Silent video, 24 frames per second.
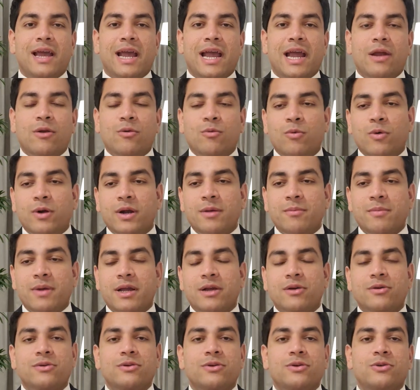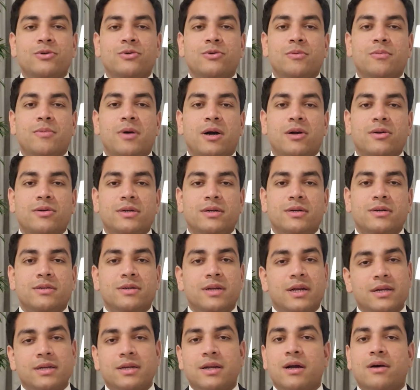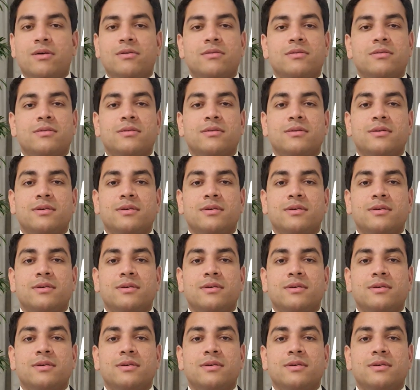And what am I going to do about it right now?